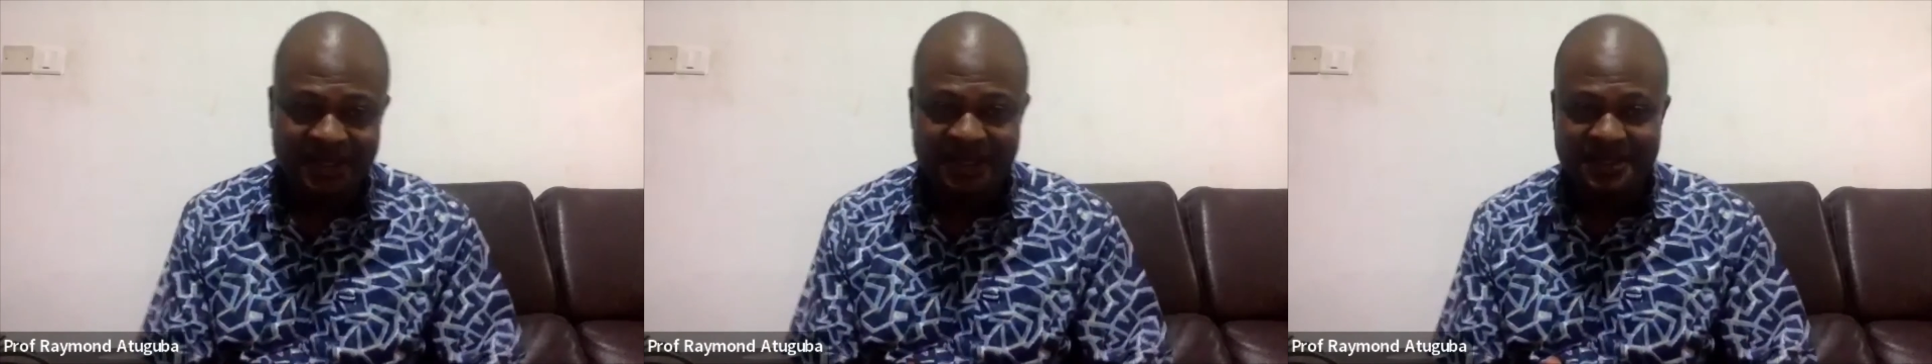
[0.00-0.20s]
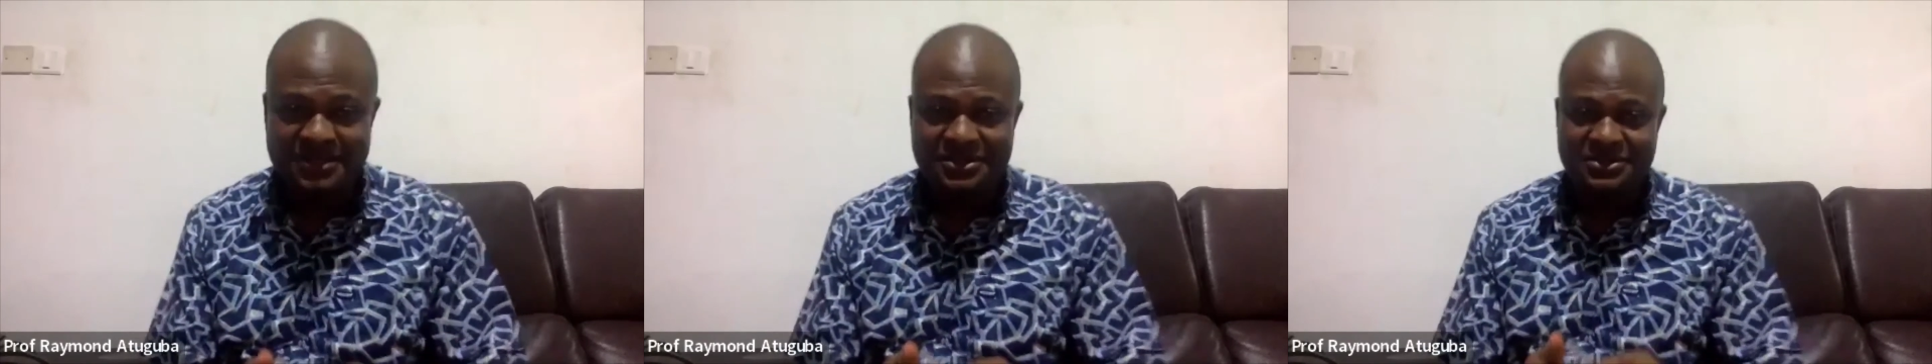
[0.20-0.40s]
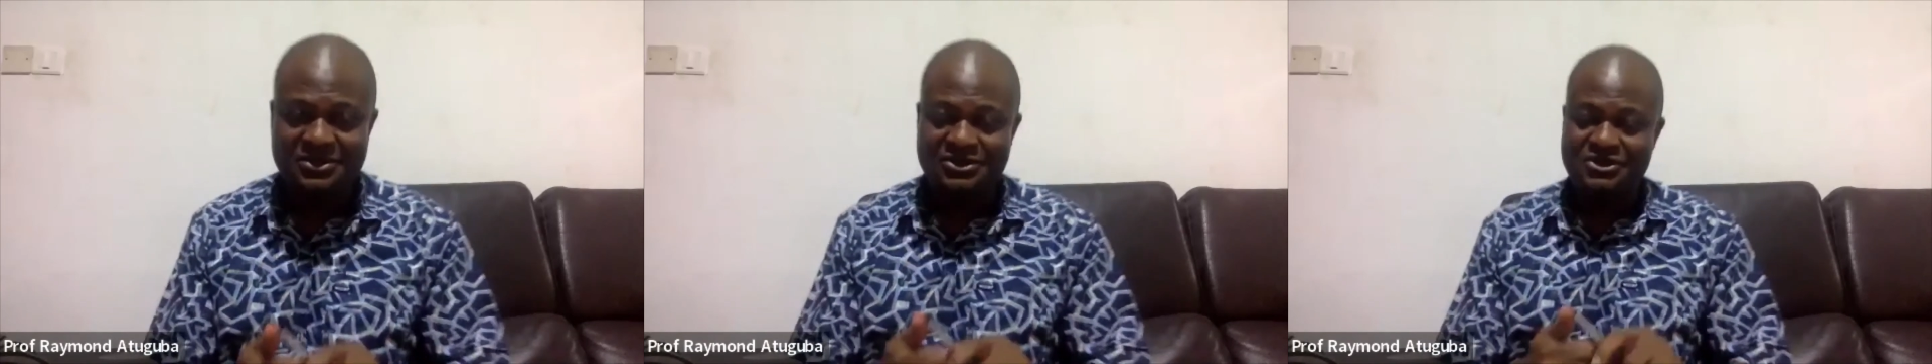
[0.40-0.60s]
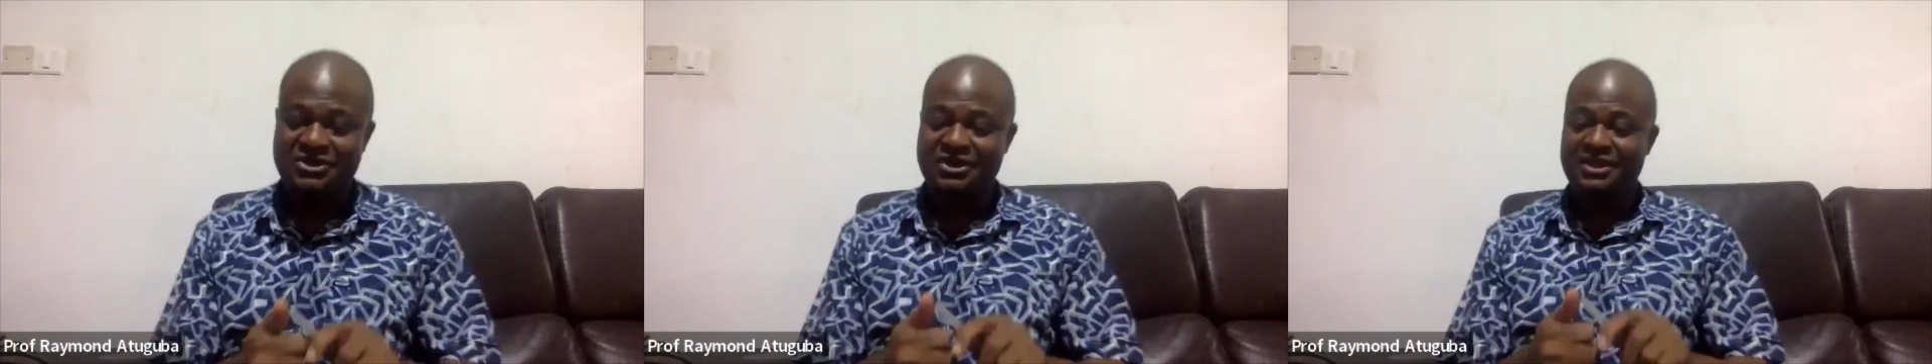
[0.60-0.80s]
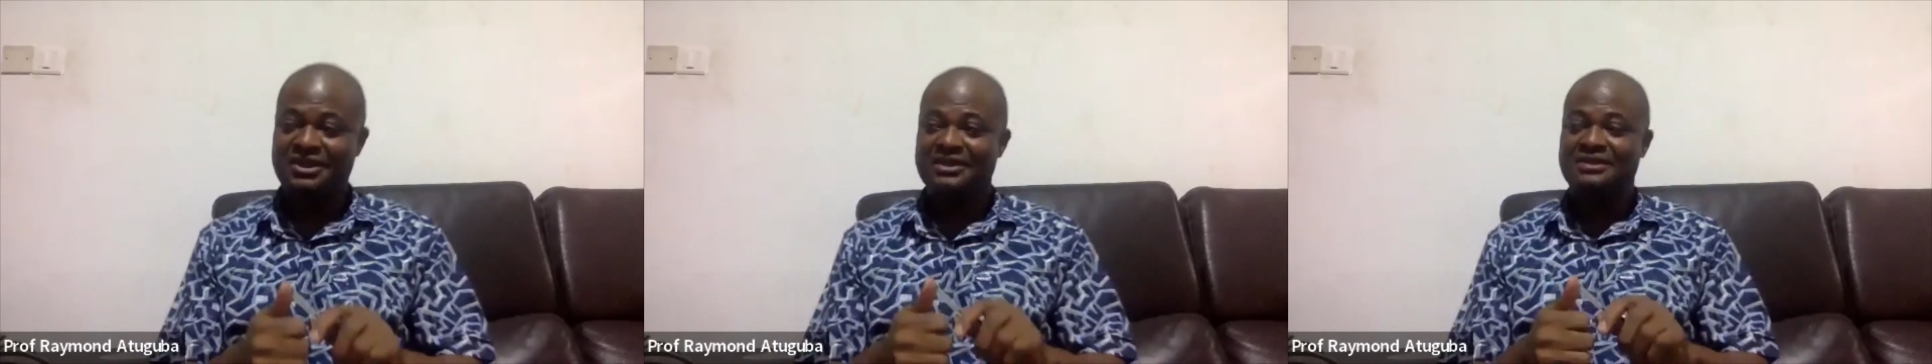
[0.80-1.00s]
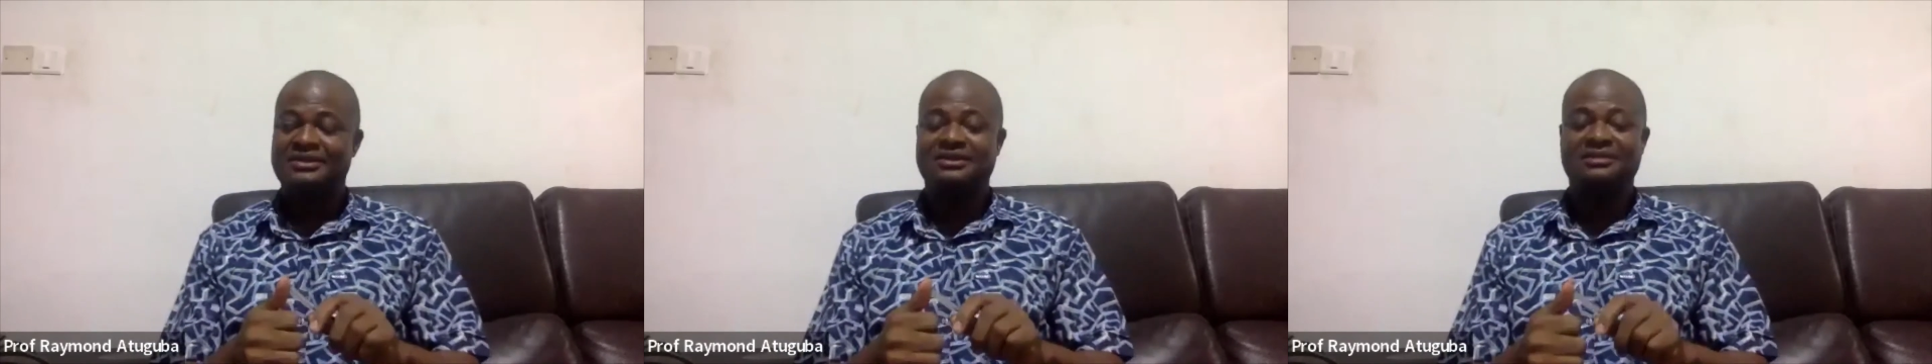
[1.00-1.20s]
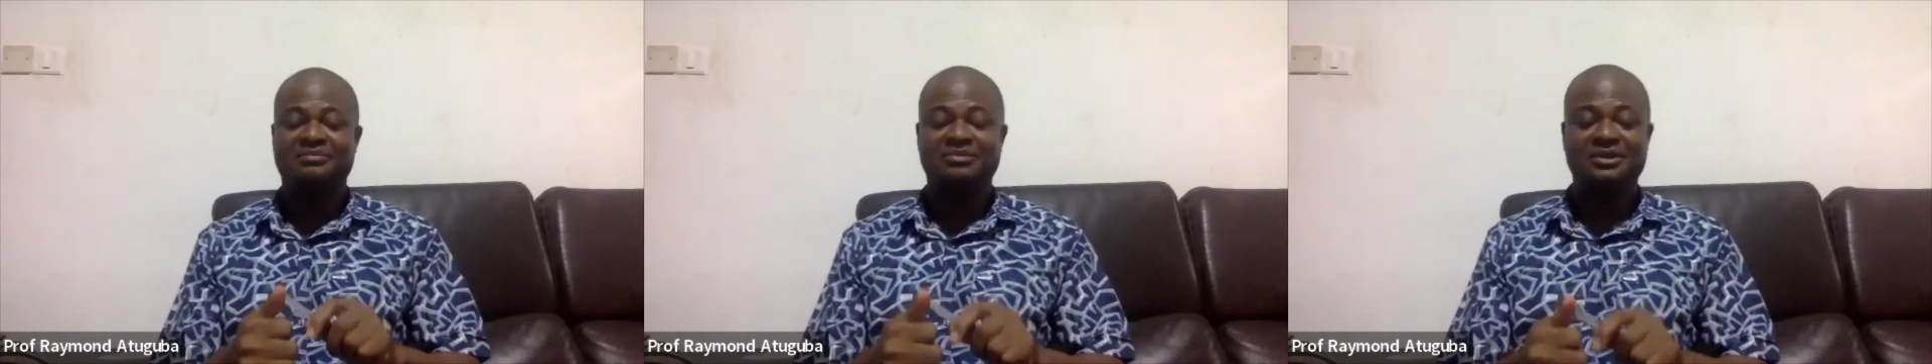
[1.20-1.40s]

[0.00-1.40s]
and you train the